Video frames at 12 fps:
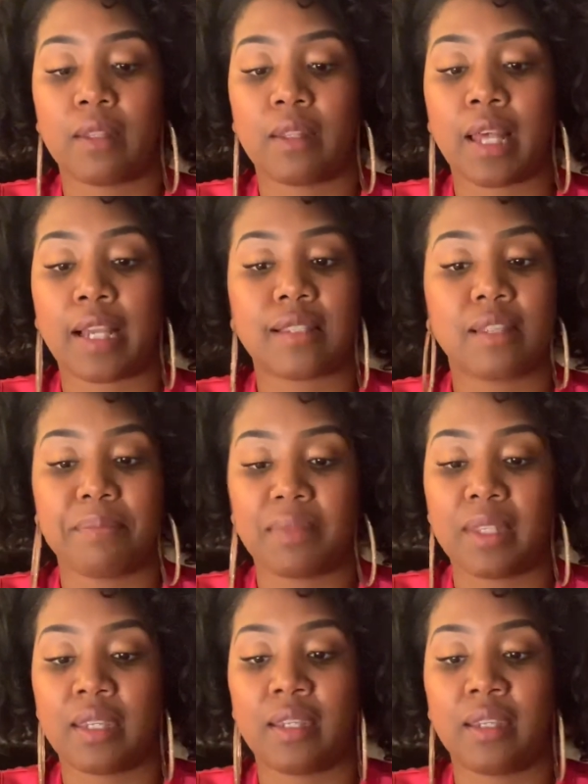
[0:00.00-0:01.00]
Like
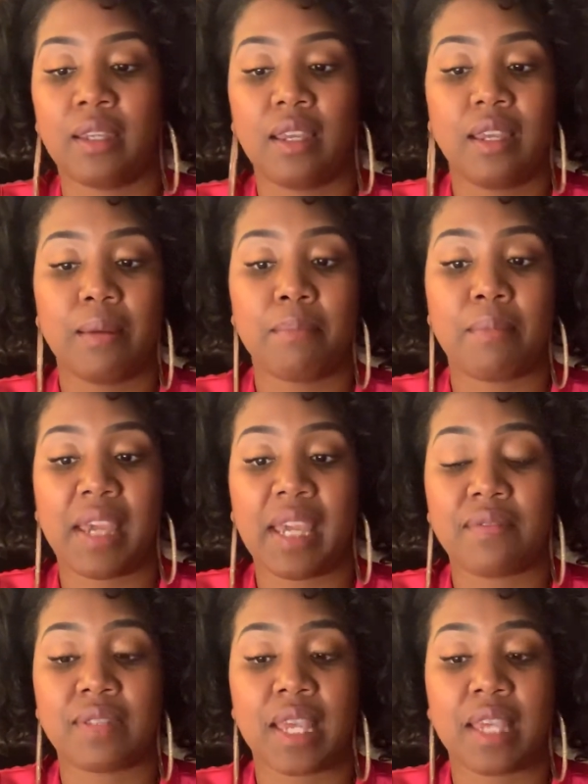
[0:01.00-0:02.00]
something may
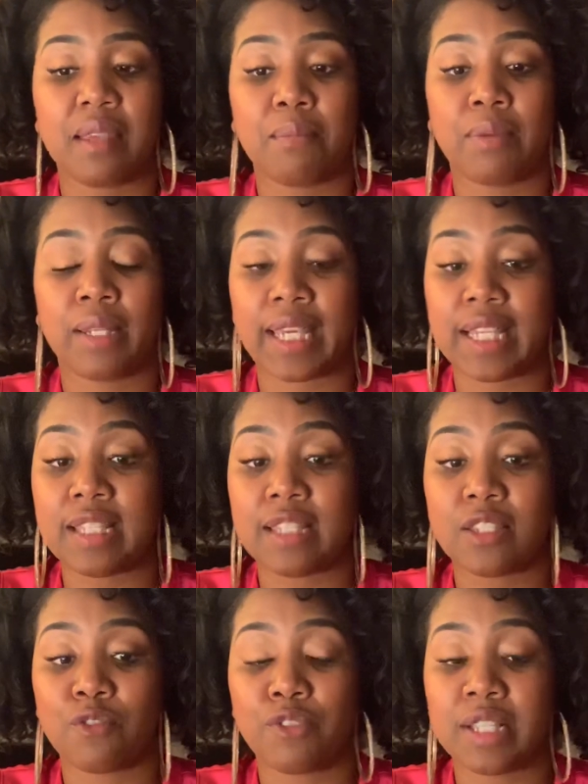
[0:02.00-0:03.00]
have taken
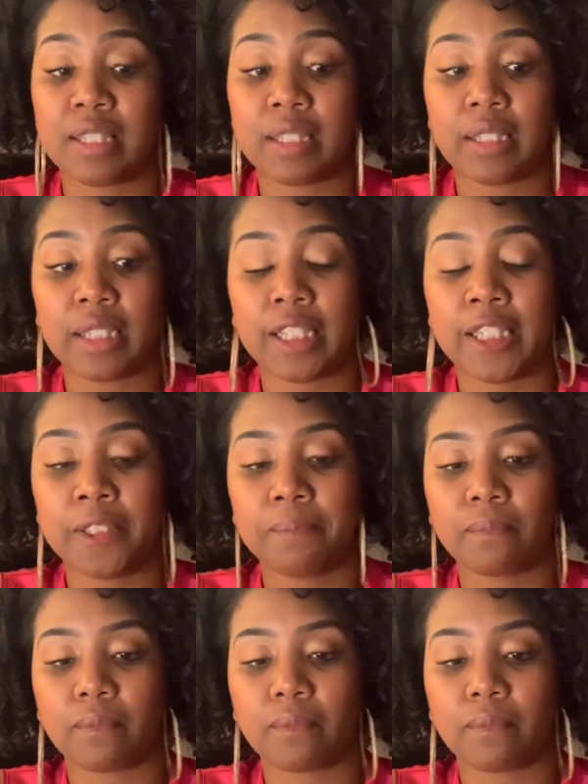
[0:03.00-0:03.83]
place recently.